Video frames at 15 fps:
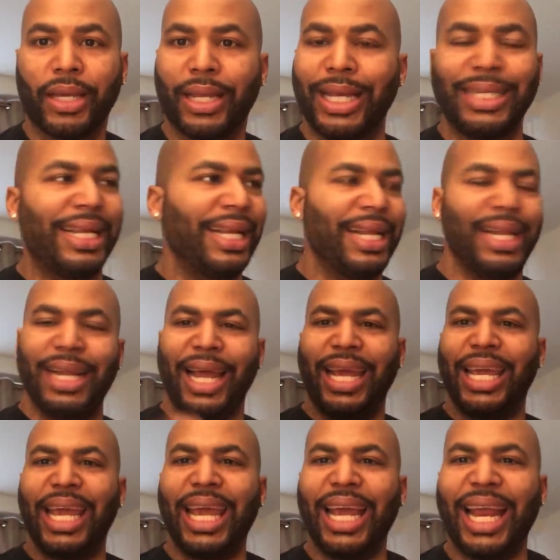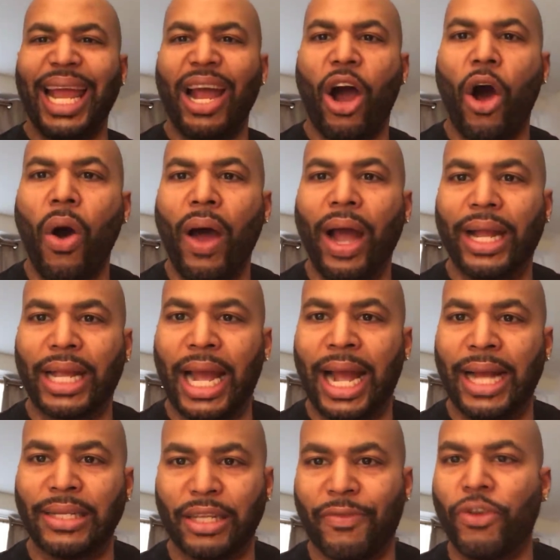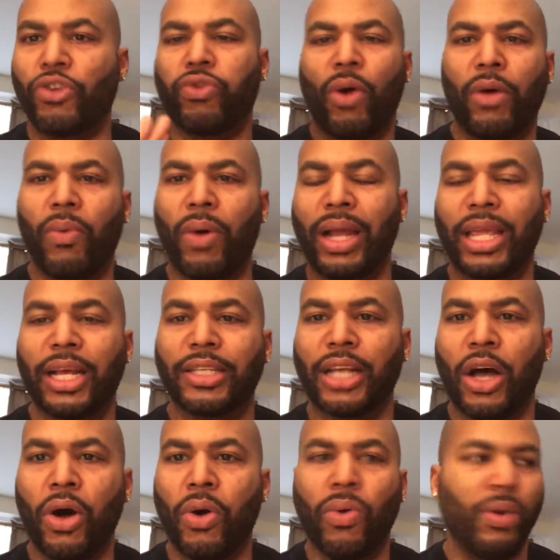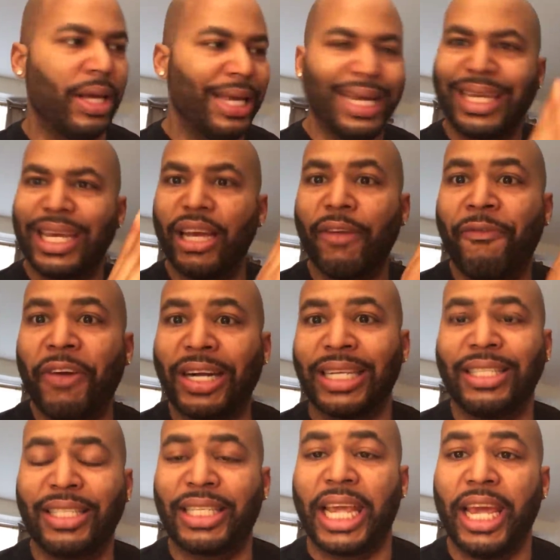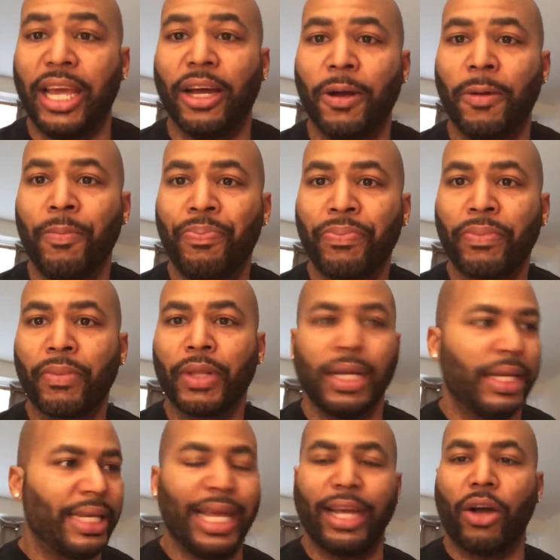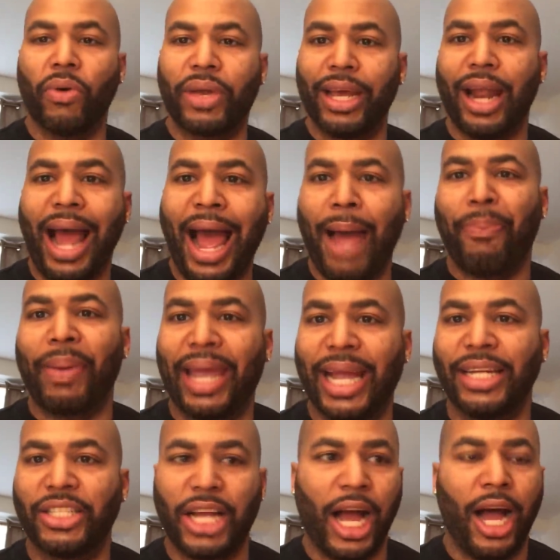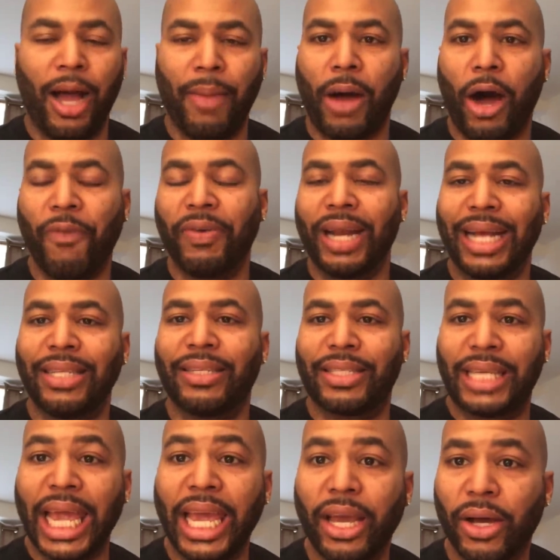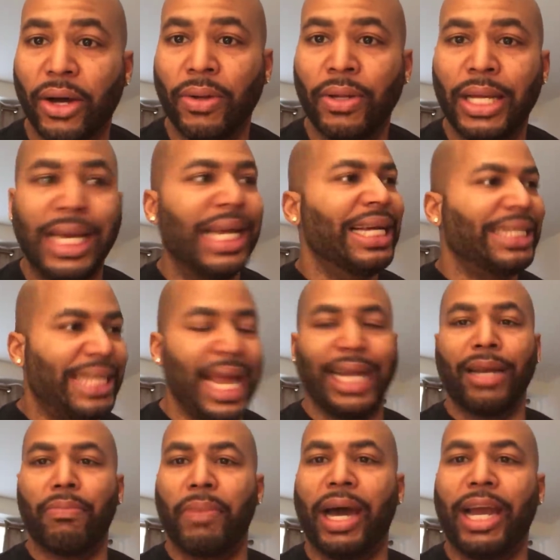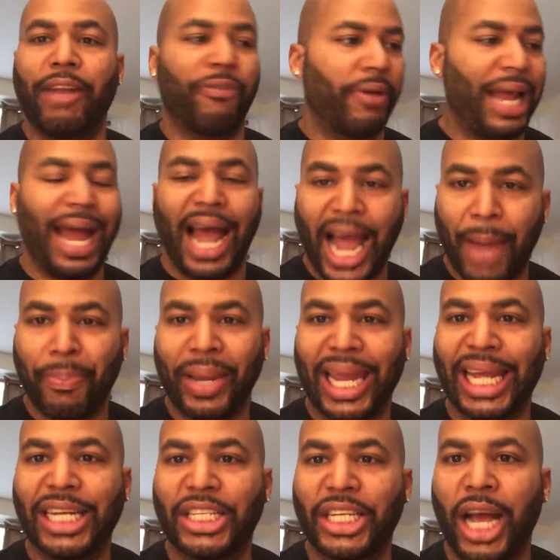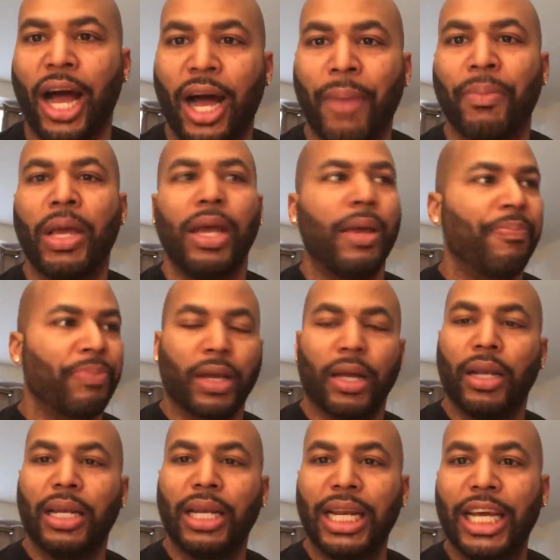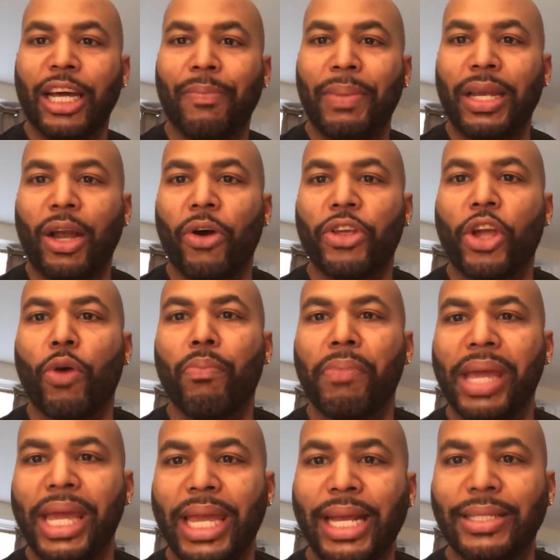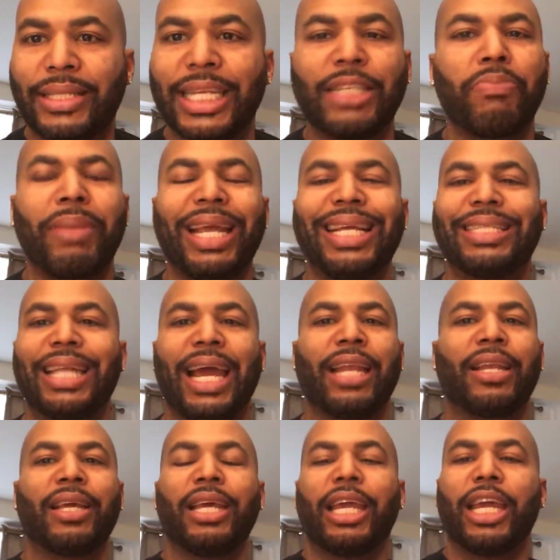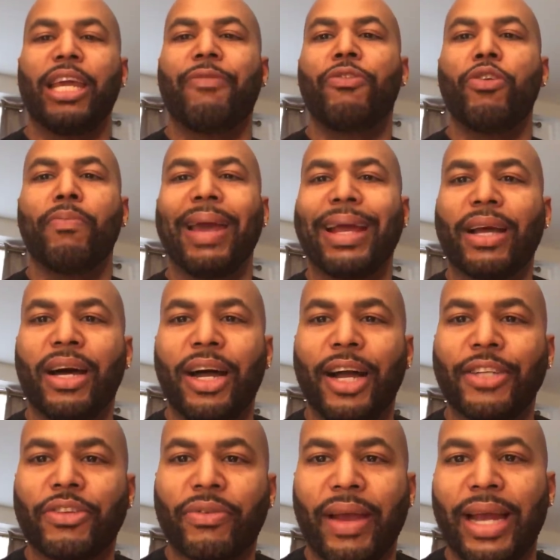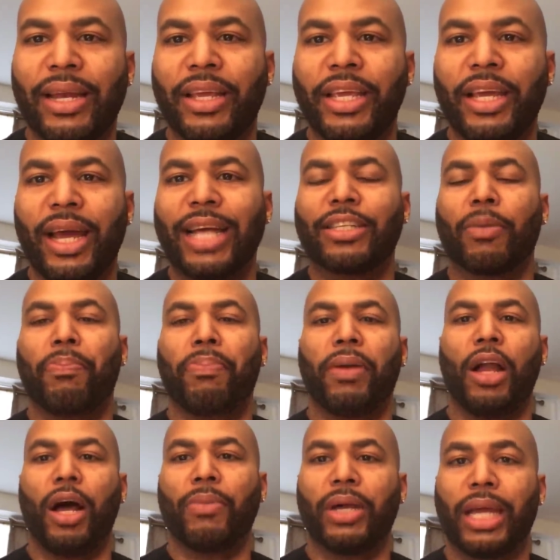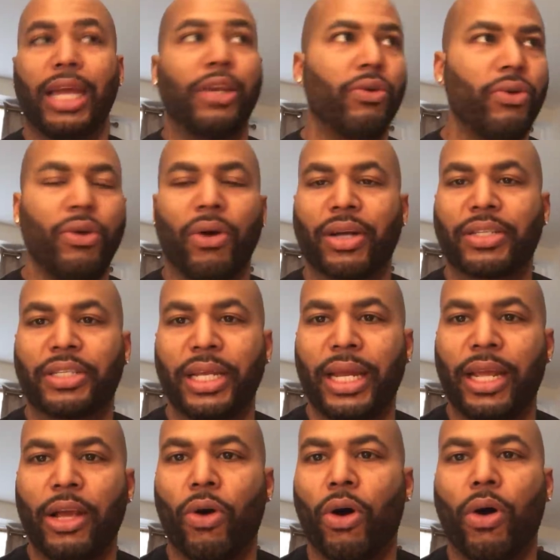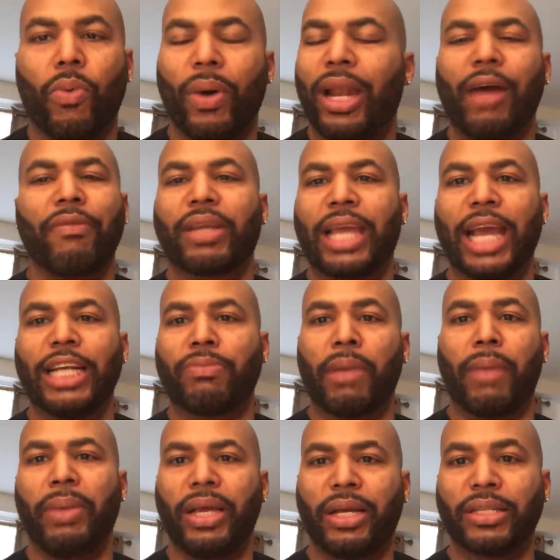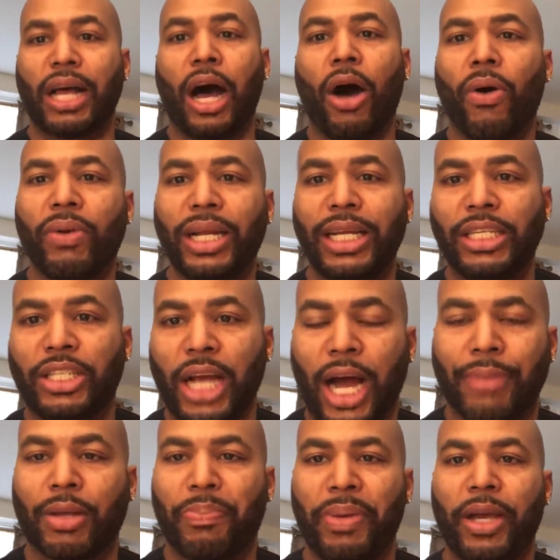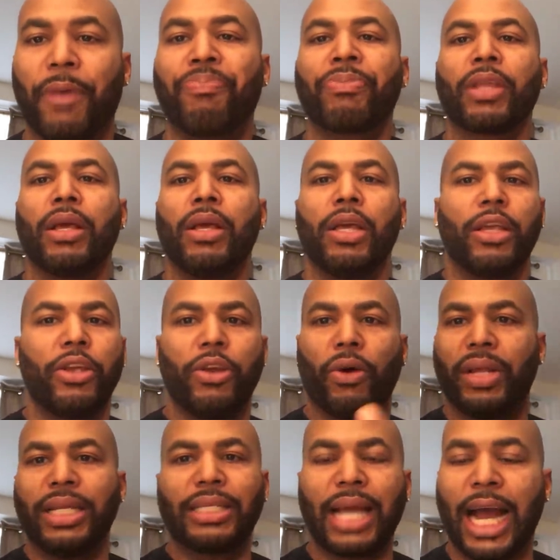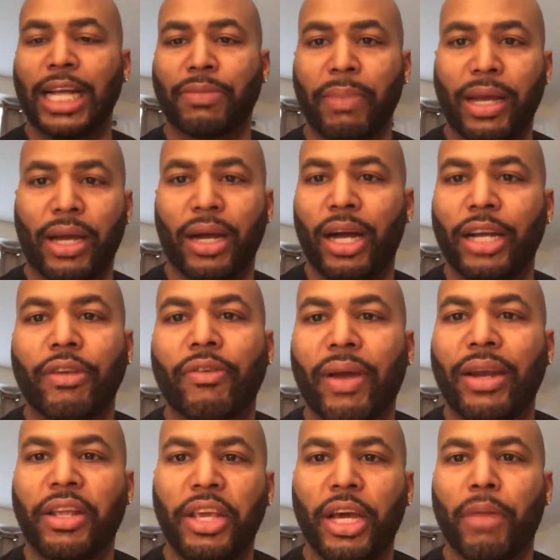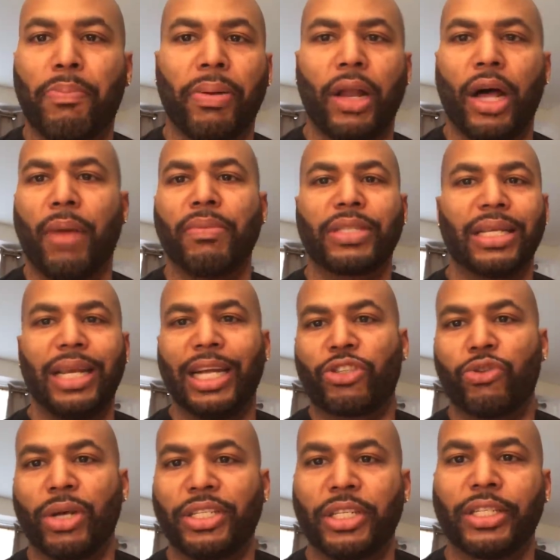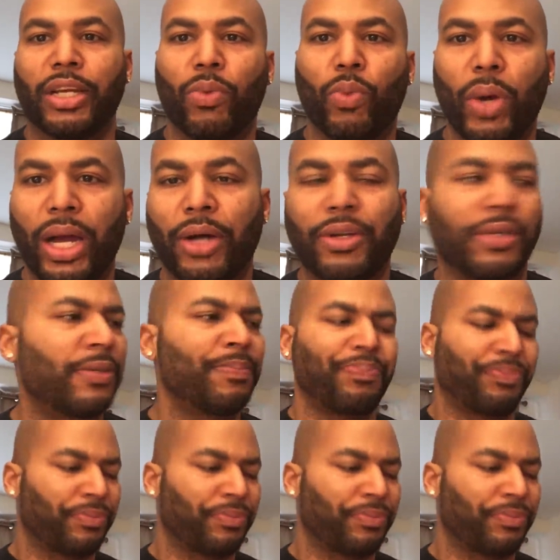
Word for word: This it ain't, it ain't hard, guys. If you're 21 years old, get a fucking skill, then go get a high-paying job off of that skill, take the money from that high-paying job, live below your means. This means that if you make a hundred grand a year as a plumber in New York City or whatever the case may be, because all these jobs up here, you know, these guys make a hundred grand a year, plumbers, electricians, and welders.